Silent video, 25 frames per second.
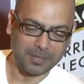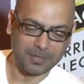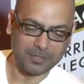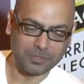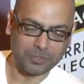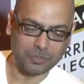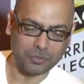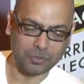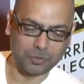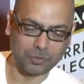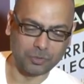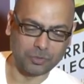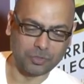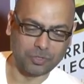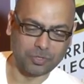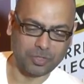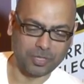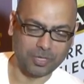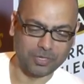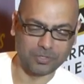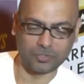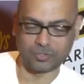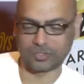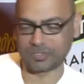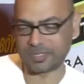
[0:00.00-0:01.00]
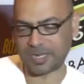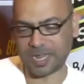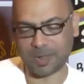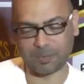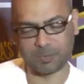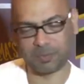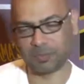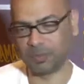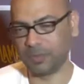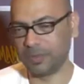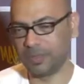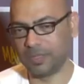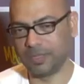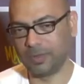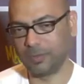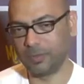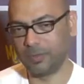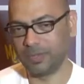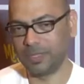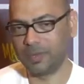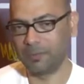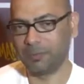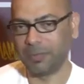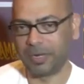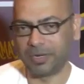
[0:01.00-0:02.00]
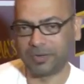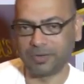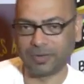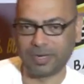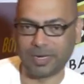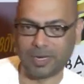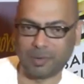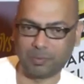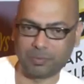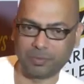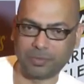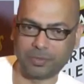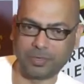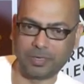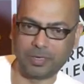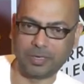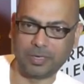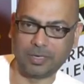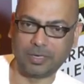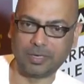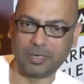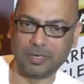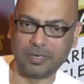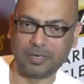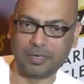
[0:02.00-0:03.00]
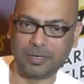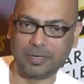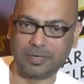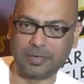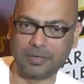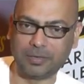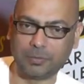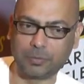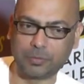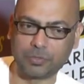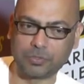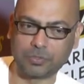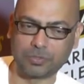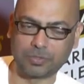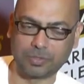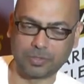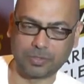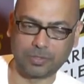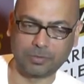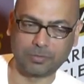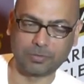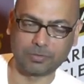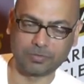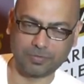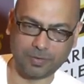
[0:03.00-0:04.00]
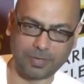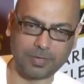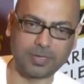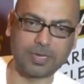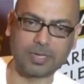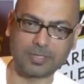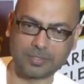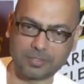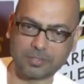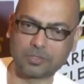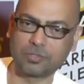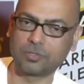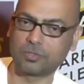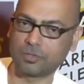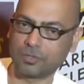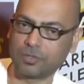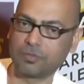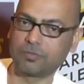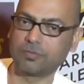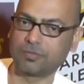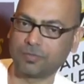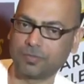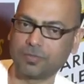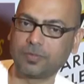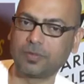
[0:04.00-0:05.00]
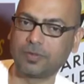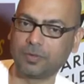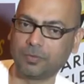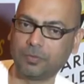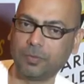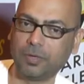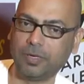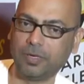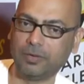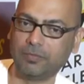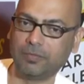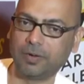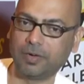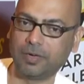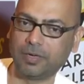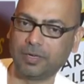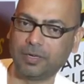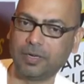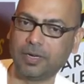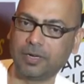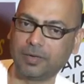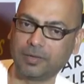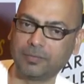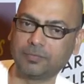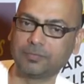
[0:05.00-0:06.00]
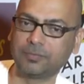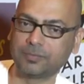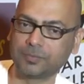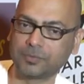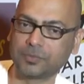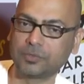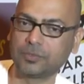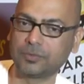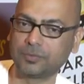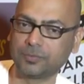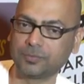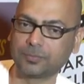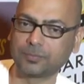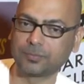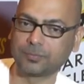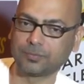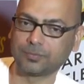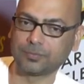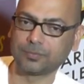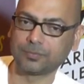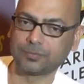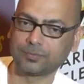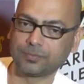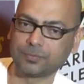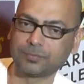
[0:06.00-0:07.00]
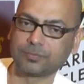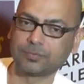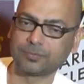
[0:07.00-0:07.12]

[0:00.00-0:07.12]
So things just happen when they're meant to happen. And it was fantastic to sort of really finally get it. It's